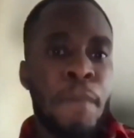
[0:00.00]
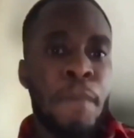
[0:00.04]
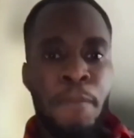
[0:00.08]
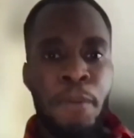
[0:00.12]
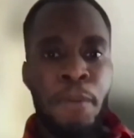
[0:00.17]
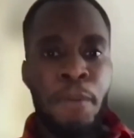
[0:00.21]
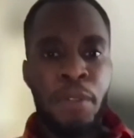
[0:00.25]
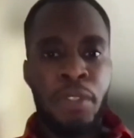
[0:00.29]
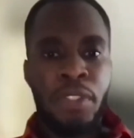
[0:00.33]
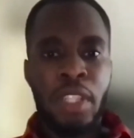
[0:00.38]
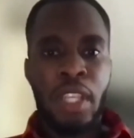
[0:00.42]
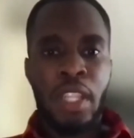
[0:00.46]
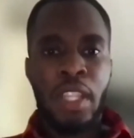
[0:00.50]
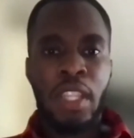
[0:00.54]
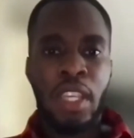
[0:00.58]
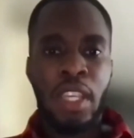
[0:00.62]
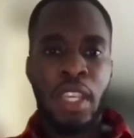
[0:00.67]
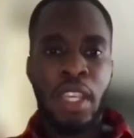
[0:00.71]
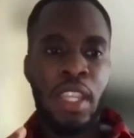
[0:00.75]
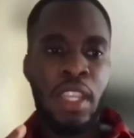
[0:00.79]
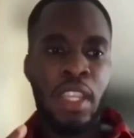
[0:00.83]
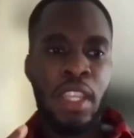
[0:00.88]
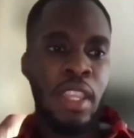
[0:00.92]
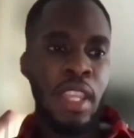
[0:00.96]
people
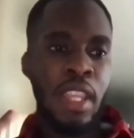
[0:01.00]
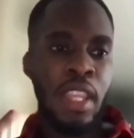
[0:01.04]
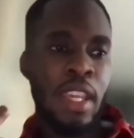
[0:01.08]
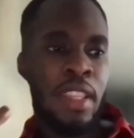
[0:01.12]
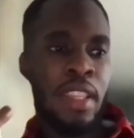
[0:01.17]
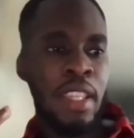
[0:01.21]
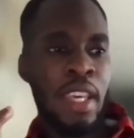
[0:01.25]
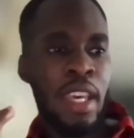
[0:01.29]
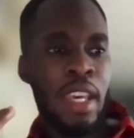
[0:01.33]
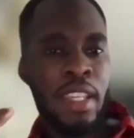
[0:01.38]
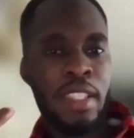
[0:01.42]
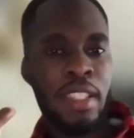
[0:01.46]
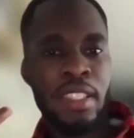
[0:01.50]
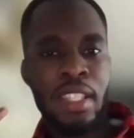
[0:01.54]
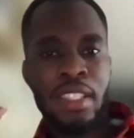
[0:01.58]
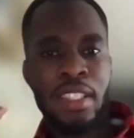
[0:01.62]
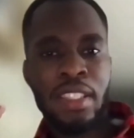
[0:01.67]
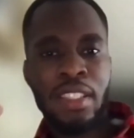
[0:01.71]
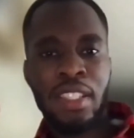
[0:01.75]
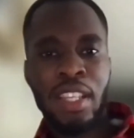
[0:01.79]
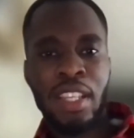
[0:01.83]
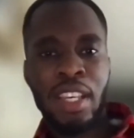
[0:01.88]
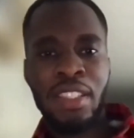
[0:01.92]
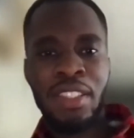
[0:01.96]
sending in their decks
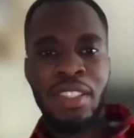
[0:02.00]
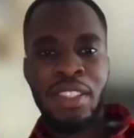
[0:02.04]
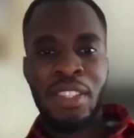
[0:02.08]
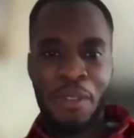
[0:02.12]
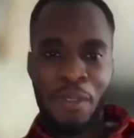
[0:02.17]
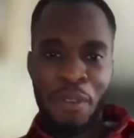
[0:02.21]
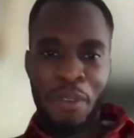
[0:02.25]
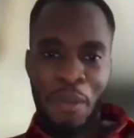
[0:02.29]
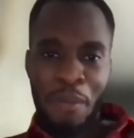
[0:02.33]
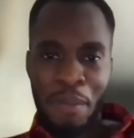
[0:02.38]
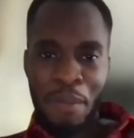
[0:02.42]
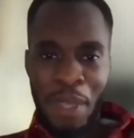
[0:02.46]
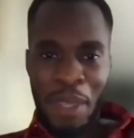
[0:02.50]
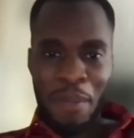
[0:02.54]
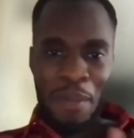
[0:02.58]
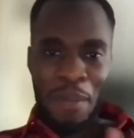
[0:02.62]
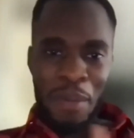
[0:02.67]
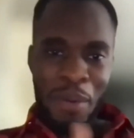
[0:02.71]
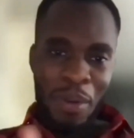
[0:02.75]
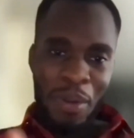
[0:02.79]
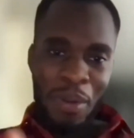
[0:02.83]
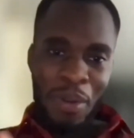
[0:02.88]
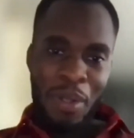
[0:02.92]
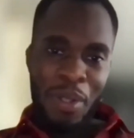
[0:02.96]
as different
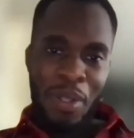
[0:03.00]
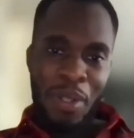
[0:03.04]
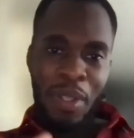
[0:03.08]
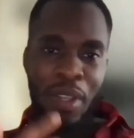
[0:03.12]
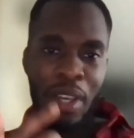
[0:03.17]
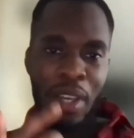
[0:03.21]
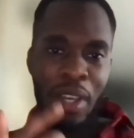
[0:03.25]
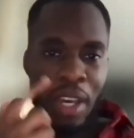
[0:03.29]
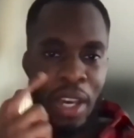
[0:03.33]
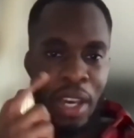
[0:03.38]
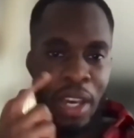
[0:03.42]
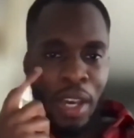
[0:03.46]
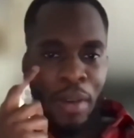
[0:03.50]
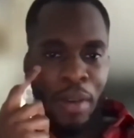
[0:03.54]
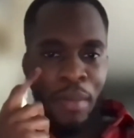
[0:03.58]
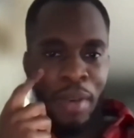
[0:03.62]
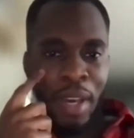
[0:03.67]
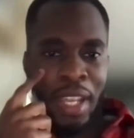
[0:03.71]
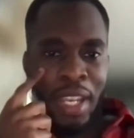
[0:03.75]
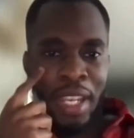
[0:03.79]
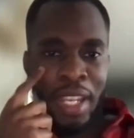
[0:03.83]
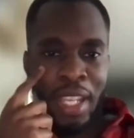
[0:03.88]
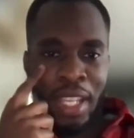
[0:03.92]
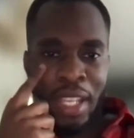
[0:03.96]
people,
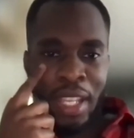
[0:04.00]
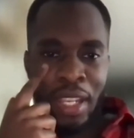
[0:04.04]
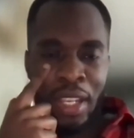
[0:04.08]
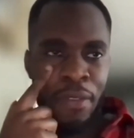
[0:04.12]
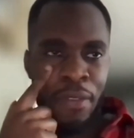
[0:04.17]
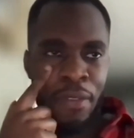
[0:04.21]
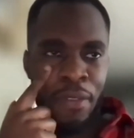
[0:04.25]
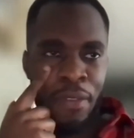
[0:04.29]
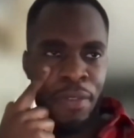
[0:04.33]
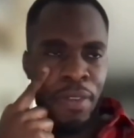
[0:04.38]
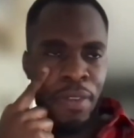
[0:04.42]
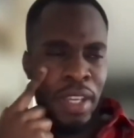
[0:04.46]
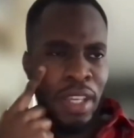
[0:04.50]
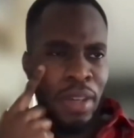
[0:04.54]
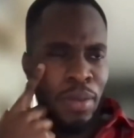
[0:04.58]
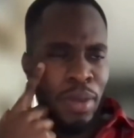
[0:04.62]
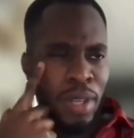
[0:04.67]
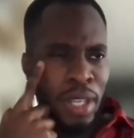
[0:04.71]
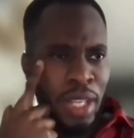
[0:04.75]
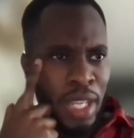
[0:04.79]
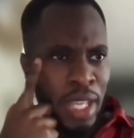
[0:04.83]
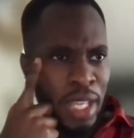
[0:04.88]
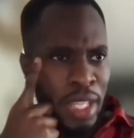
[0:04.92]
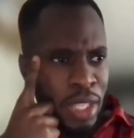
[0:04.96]
and then I think
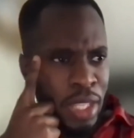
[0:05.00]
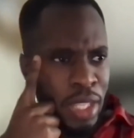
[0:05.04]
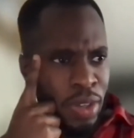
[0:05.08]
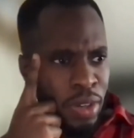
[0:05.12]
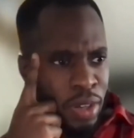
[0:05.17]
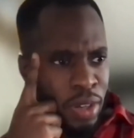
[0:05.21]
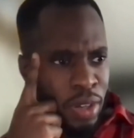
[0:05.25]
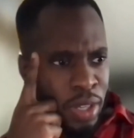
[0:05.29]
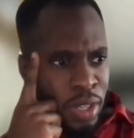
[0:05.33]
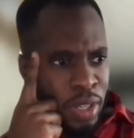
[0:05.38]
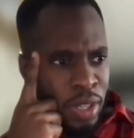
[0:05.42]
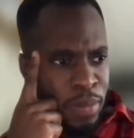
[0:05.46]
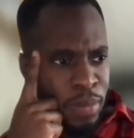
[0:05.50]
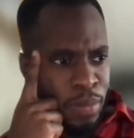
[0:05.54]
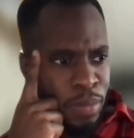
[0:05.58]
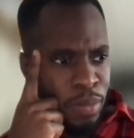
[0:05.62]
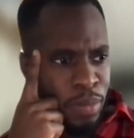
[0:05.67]
one lady got